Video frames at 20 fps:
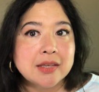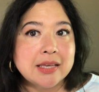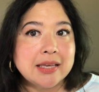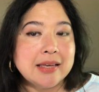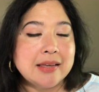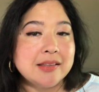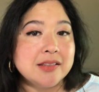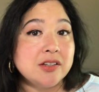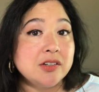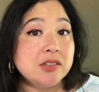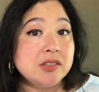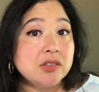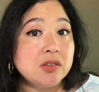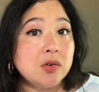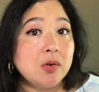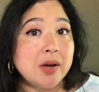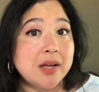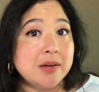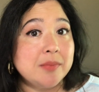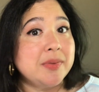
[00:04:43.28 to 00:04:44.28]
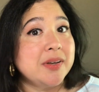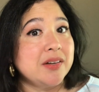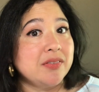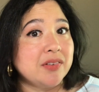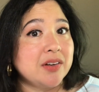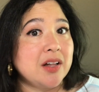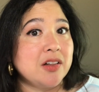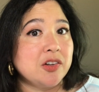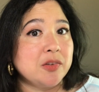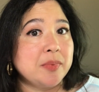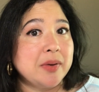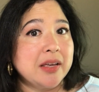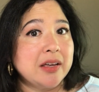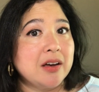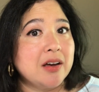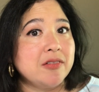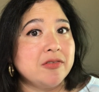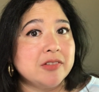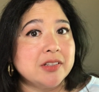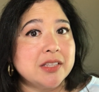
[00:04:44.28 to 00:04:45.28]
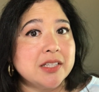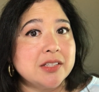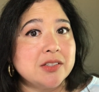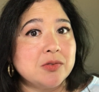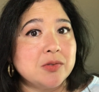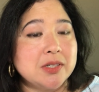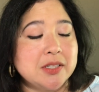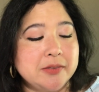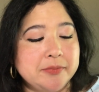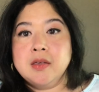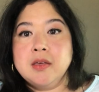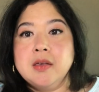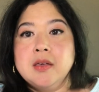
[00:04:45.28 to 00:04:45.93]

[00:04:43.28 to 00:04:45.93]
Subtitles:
And there's quite a bit of color payoff with this one.